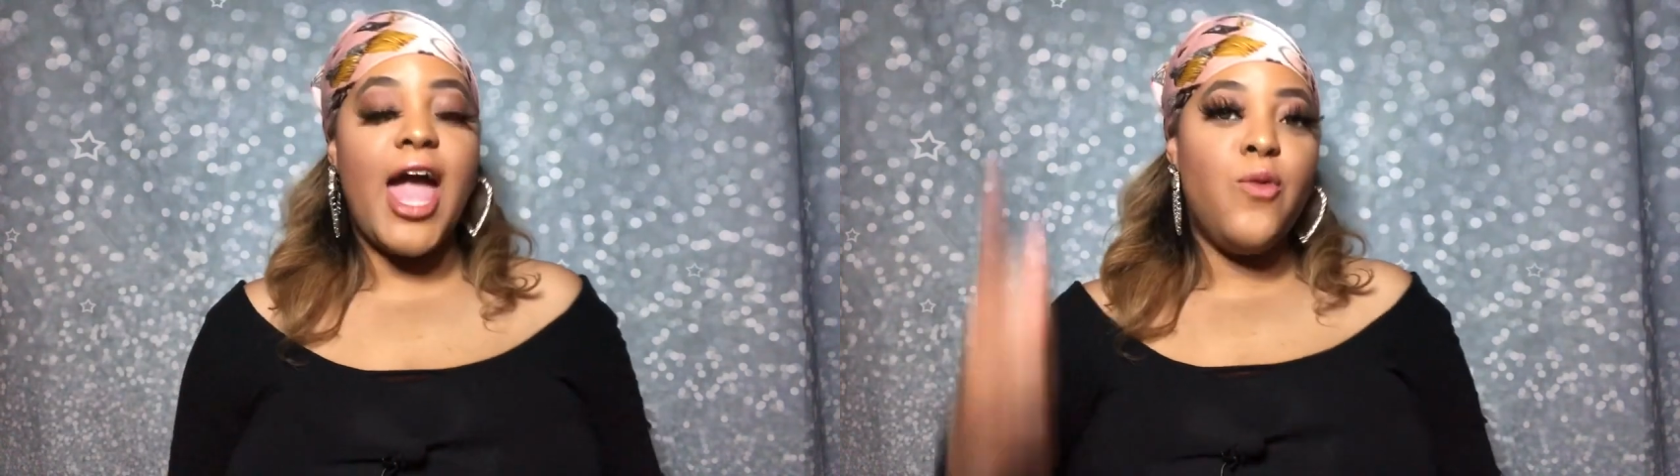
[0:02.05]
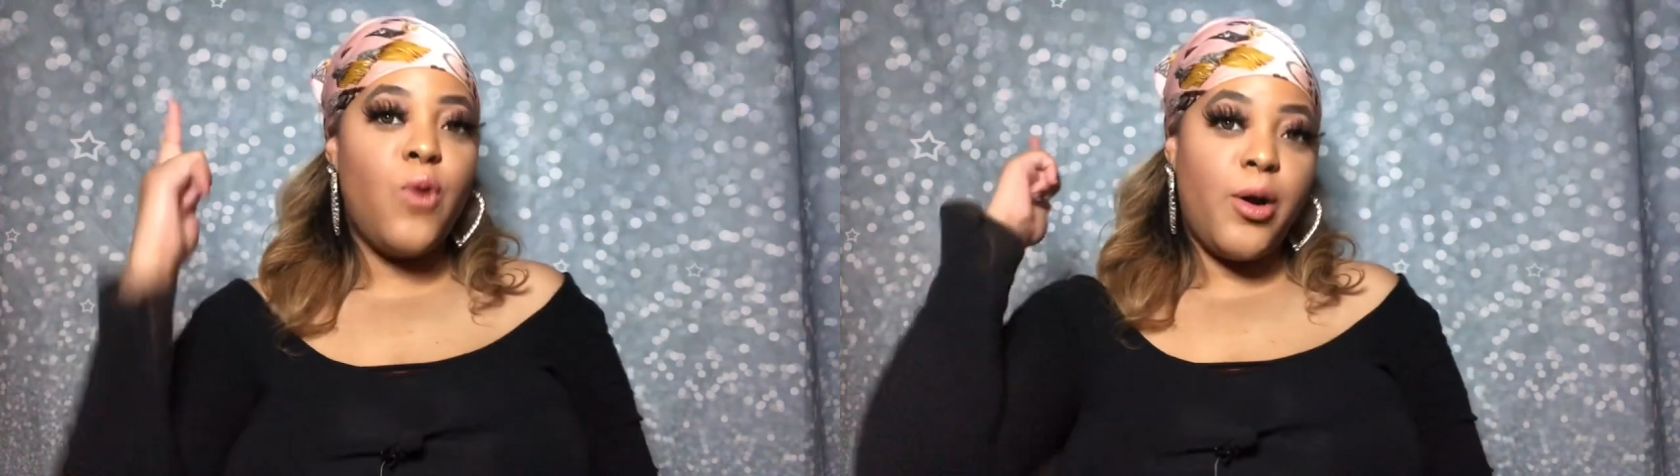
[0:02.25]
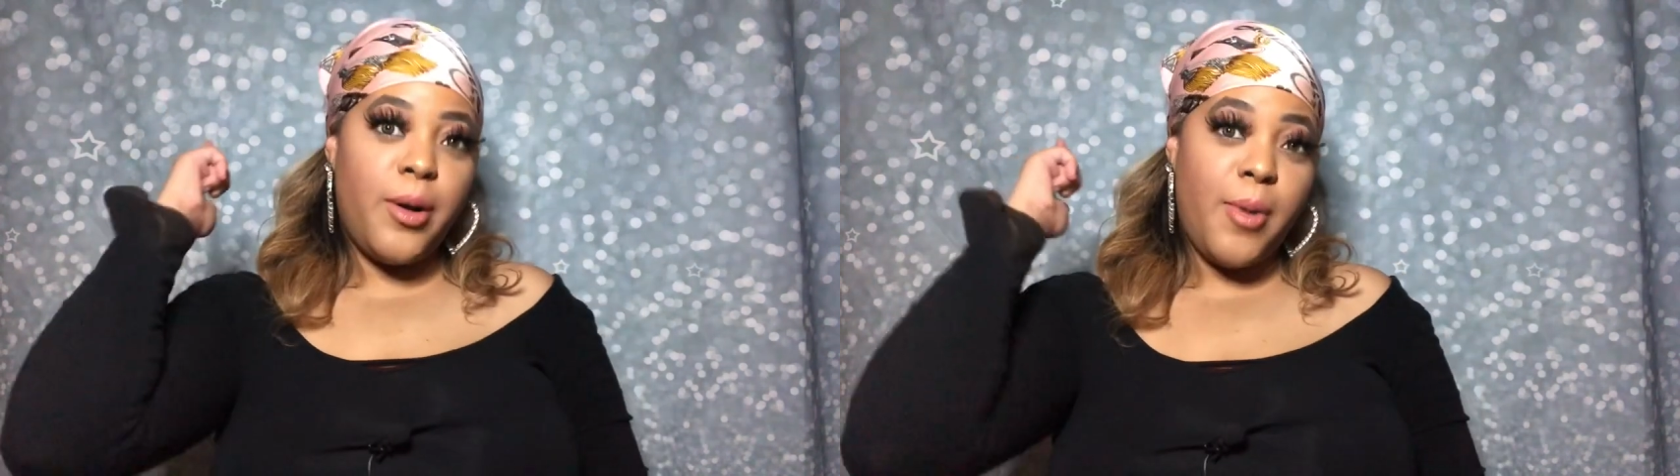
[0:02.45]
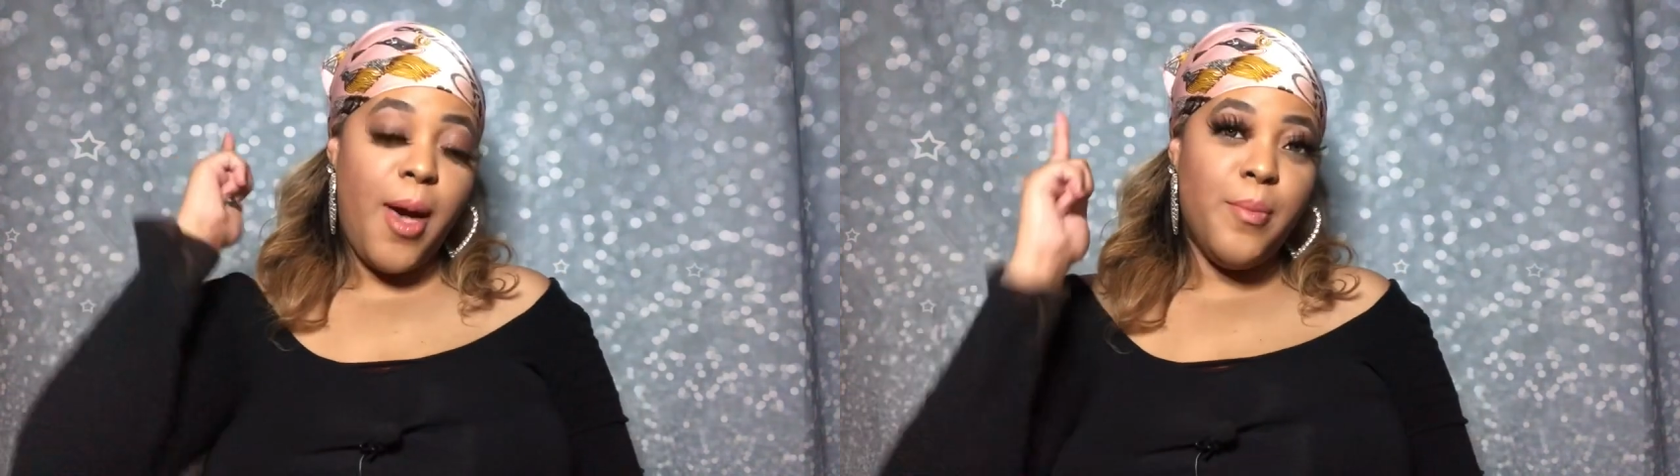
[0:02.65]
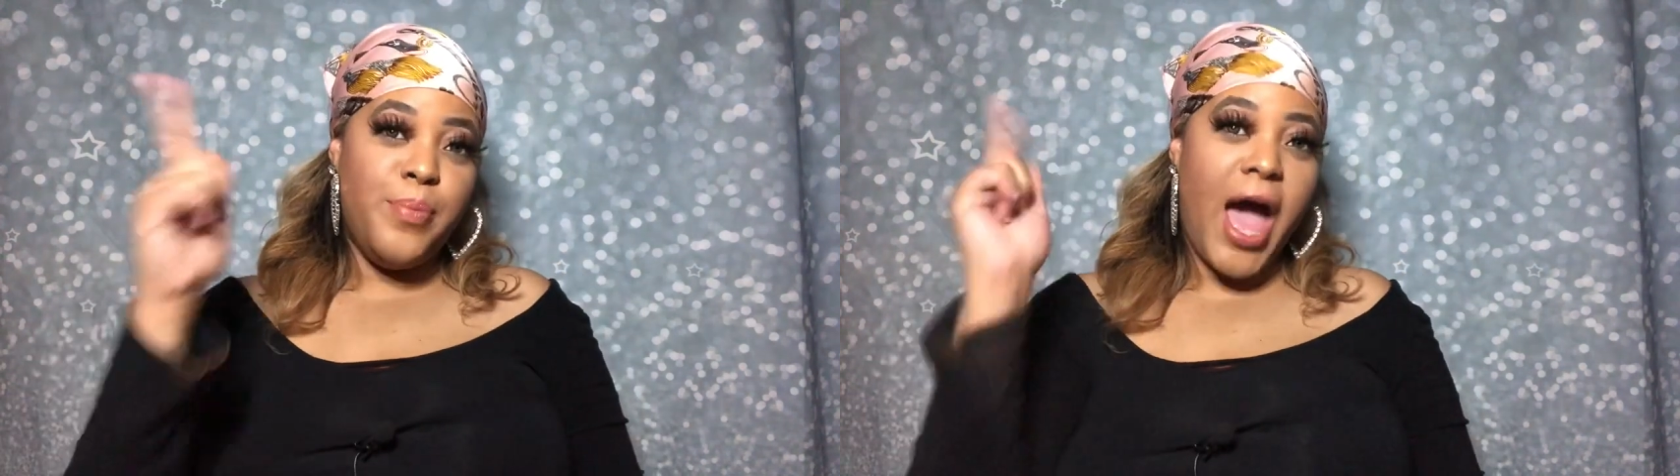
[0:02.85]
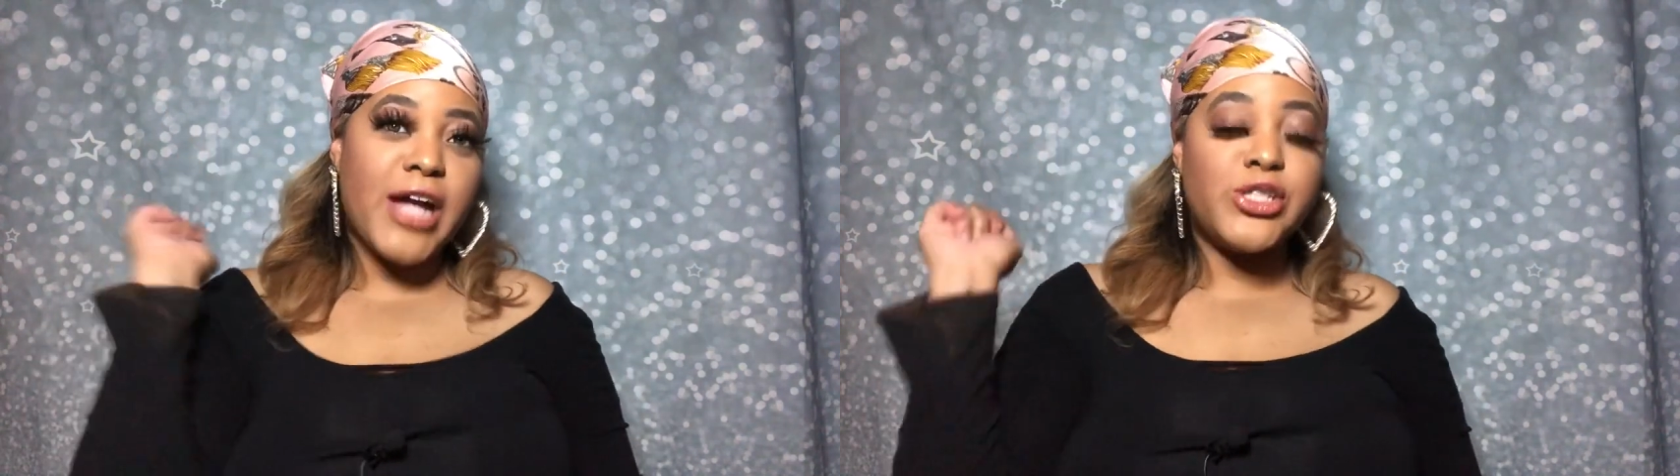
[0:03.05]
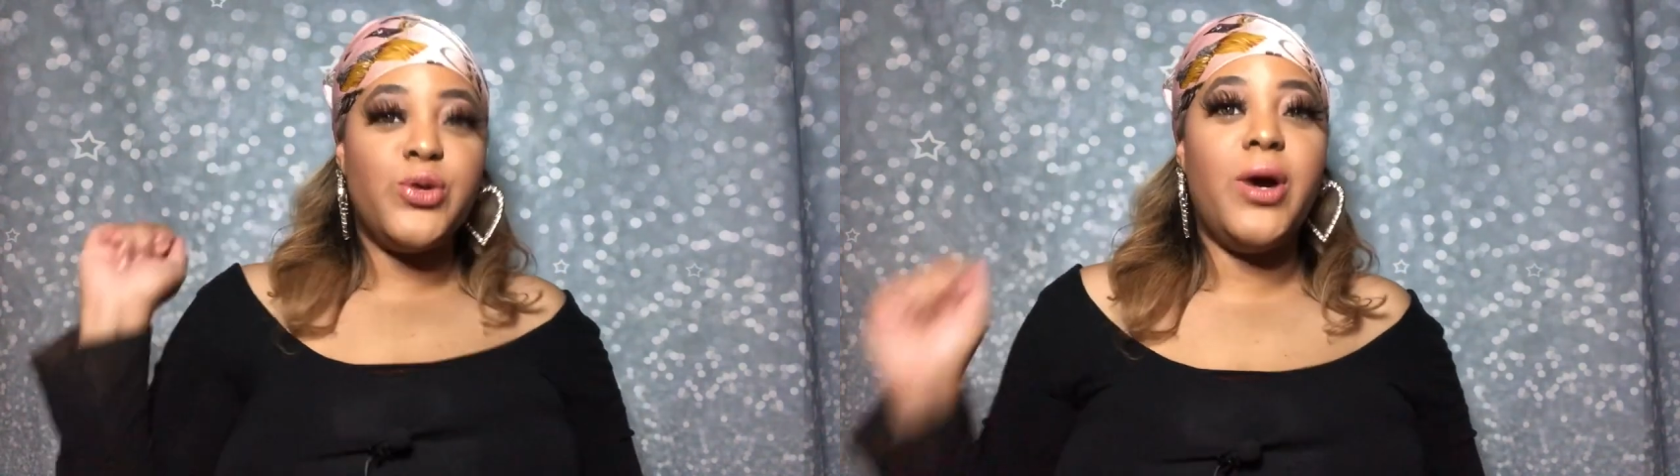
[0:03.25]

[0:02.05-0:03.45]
and welcome back to